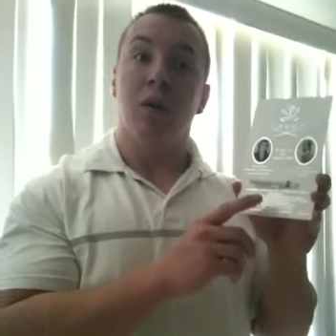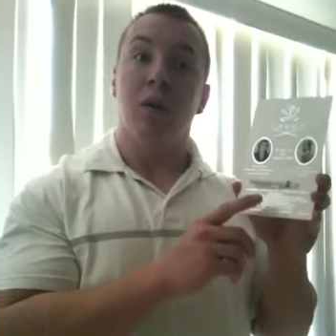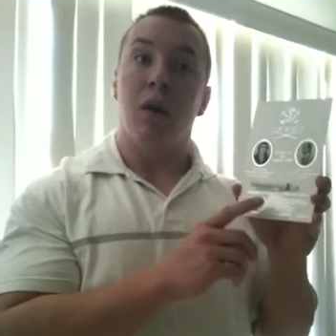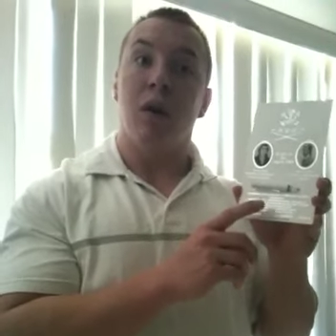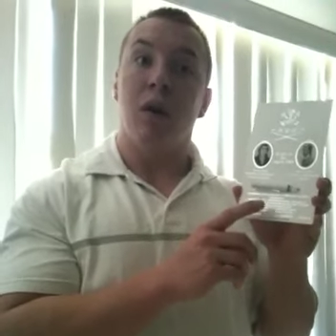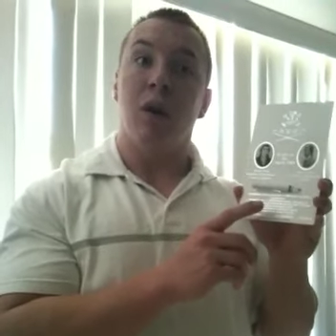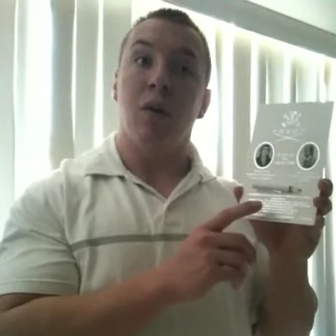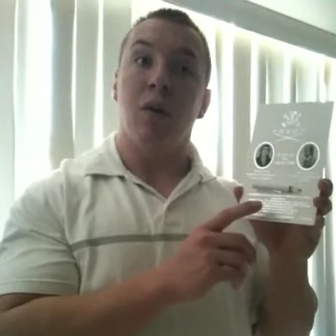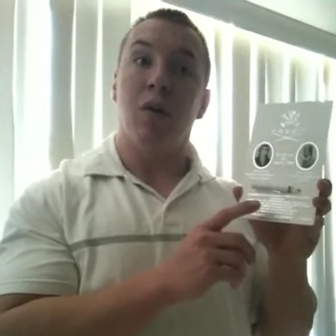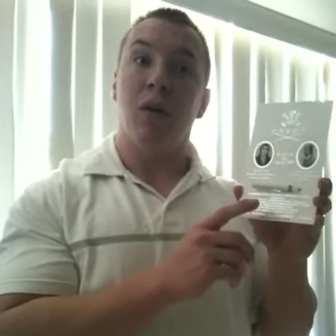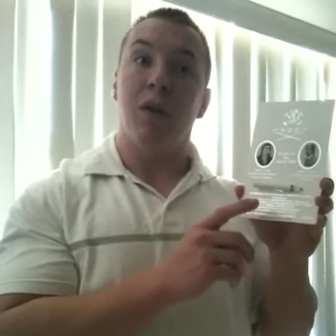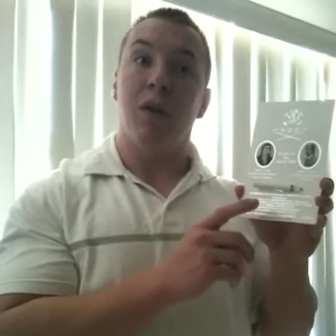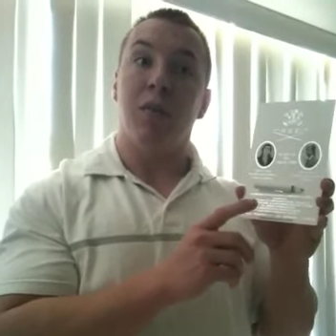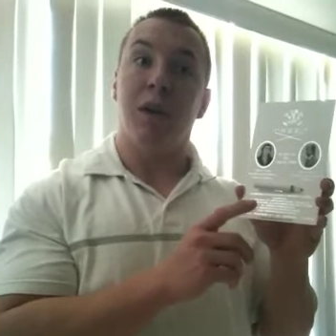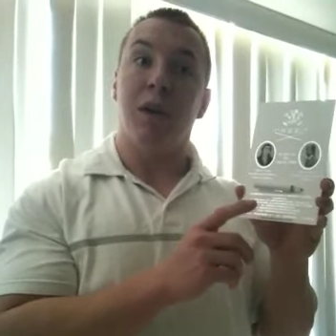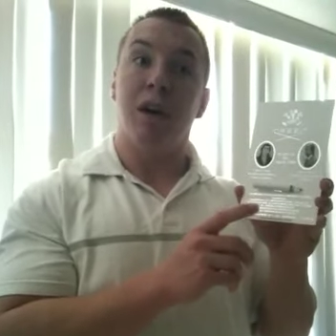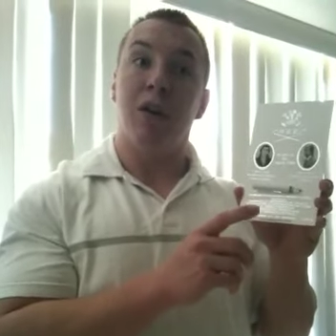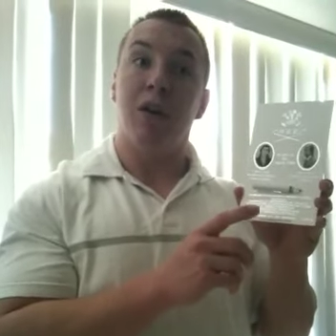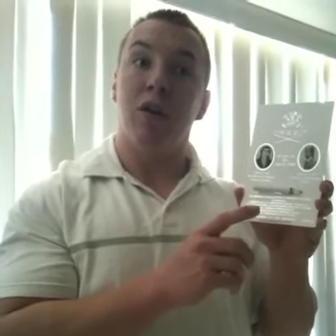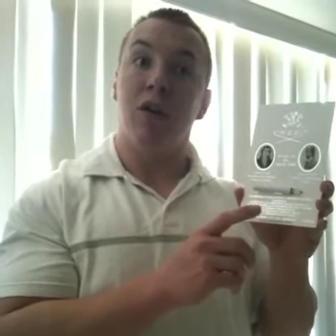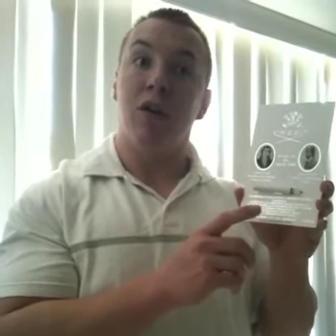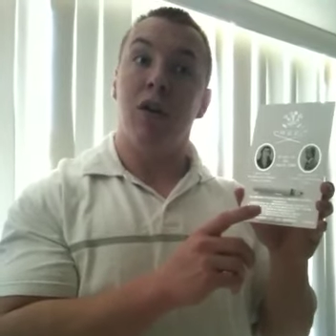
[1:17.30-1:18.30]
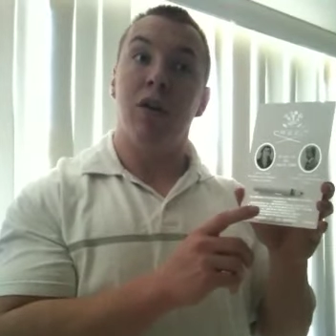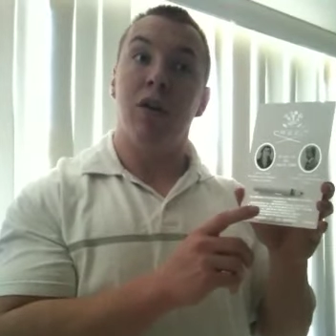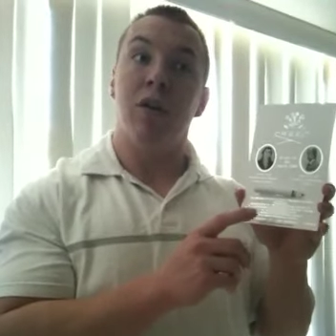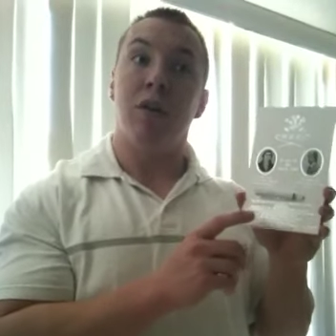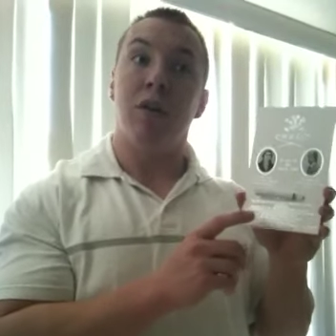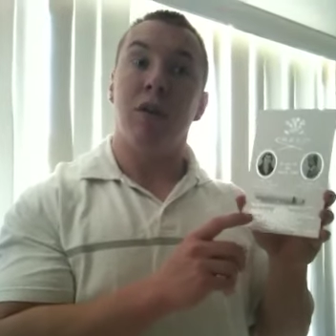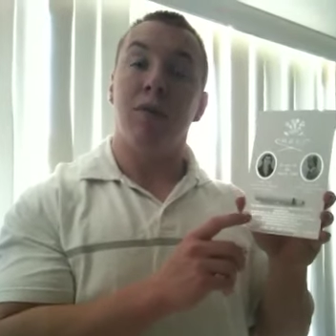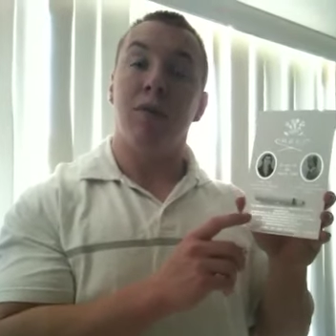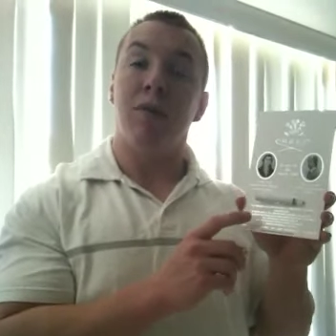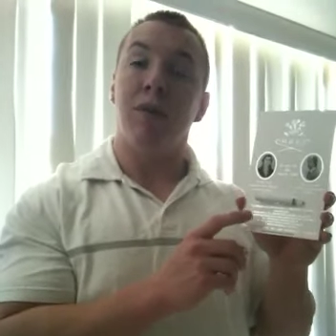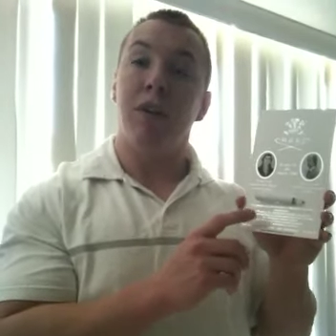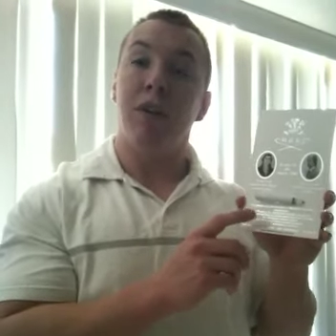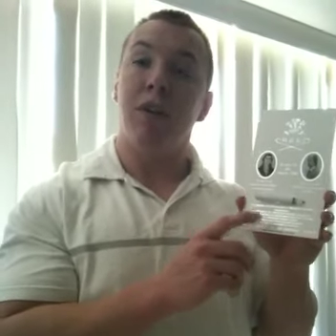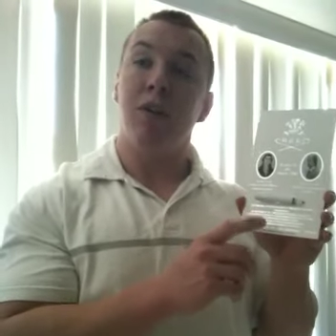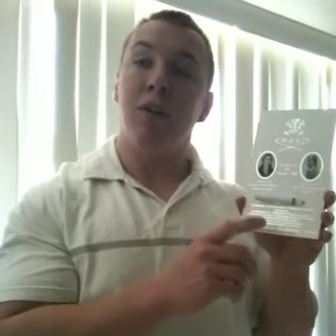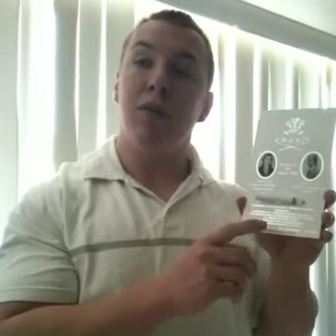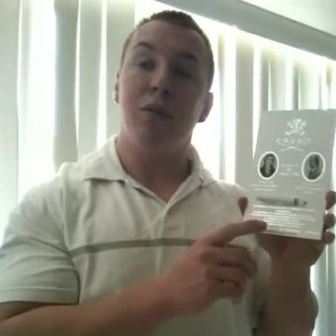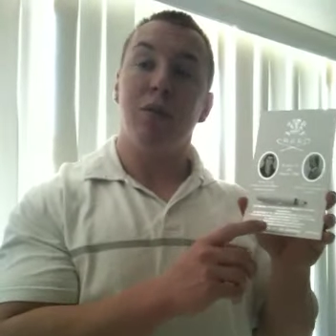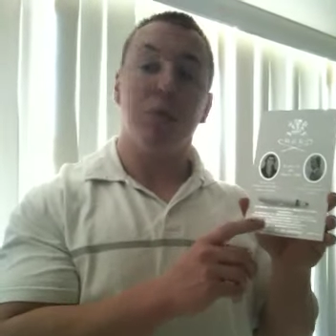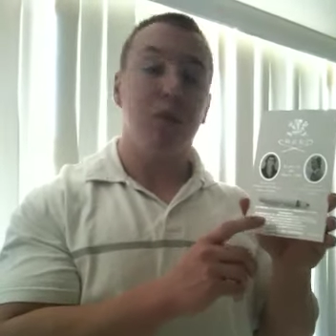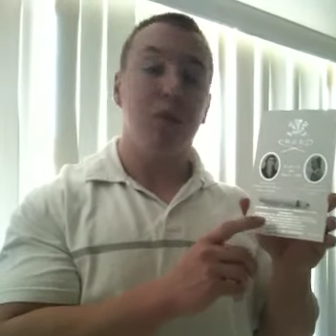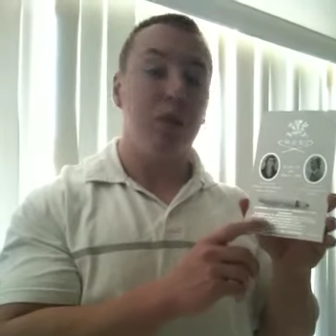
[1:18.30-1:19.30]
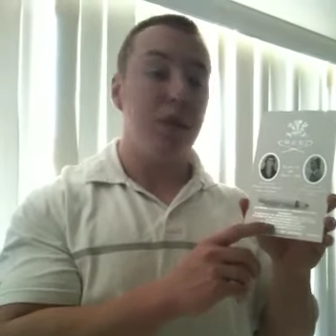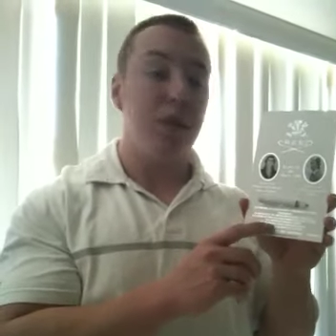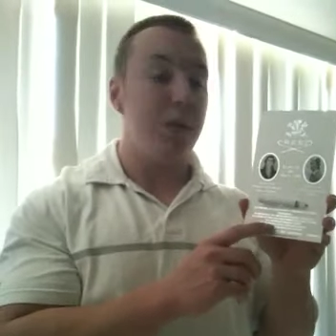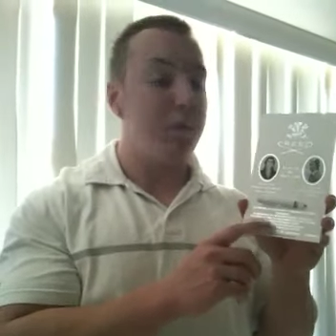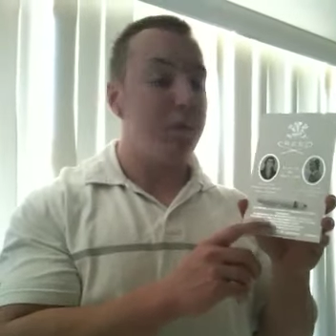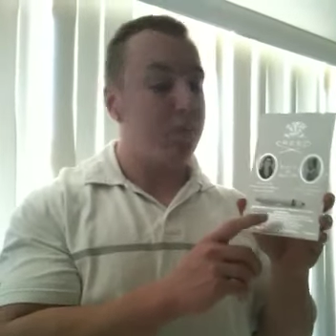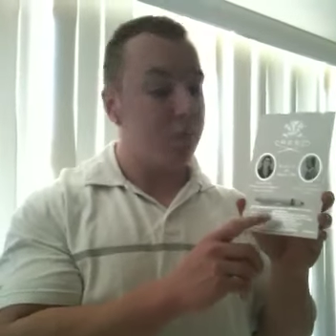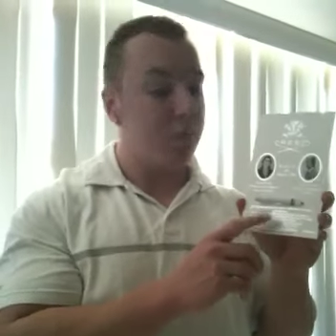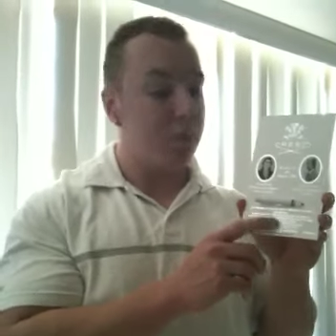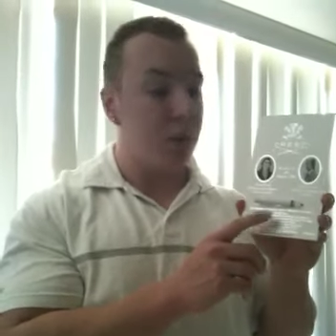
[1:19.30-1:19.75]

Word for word: uh, want to buy her a um, fragrance from Creed,